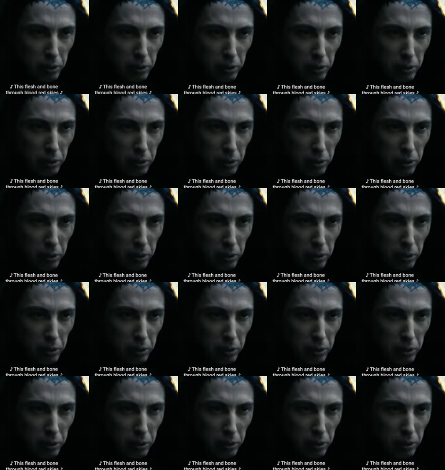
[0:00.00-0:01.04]

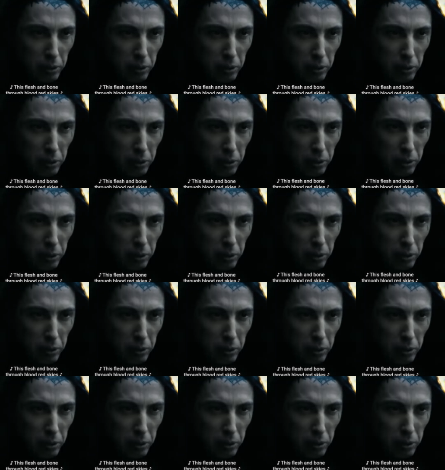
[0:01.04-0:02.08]

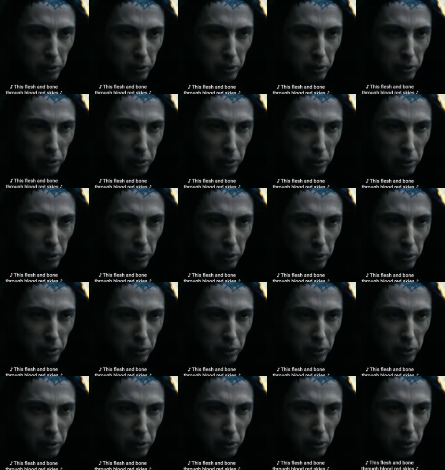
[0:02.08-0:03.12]

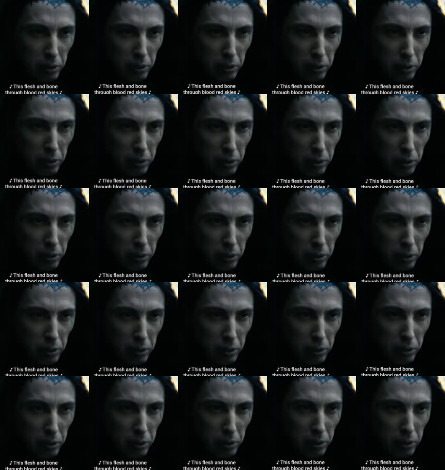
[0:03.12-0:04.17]

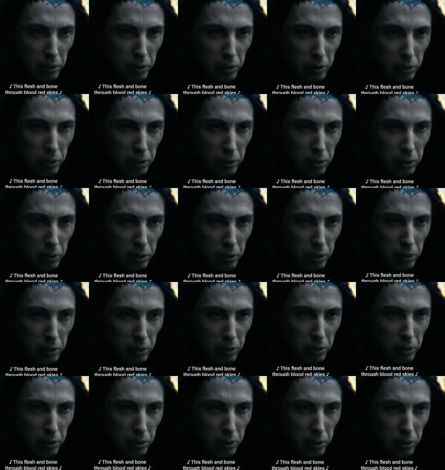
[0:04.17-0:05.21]

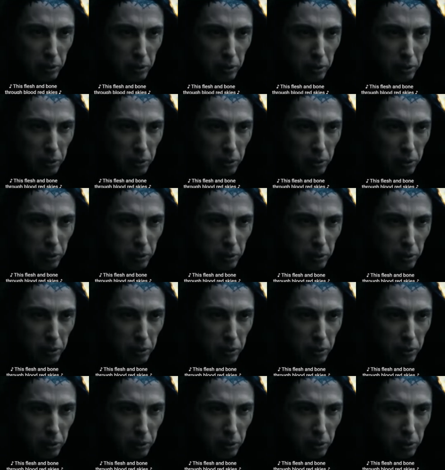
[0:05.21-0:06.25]

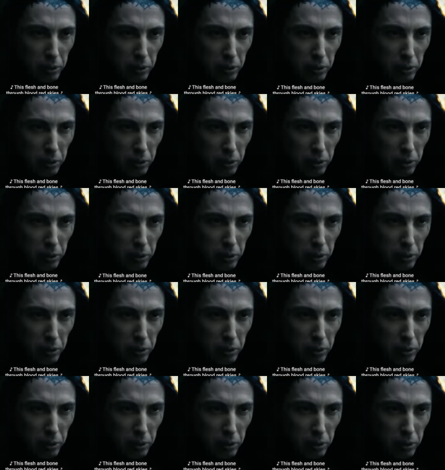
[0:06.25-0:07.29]

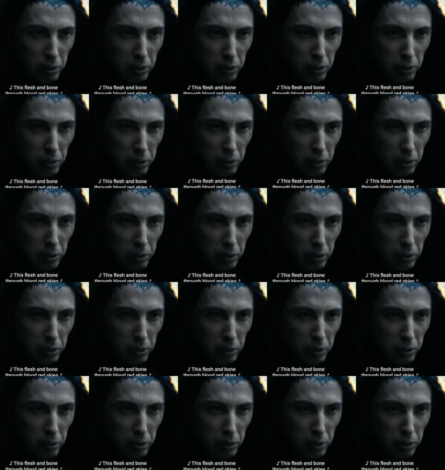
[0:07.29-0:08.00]
No words are spoken by the person on screen.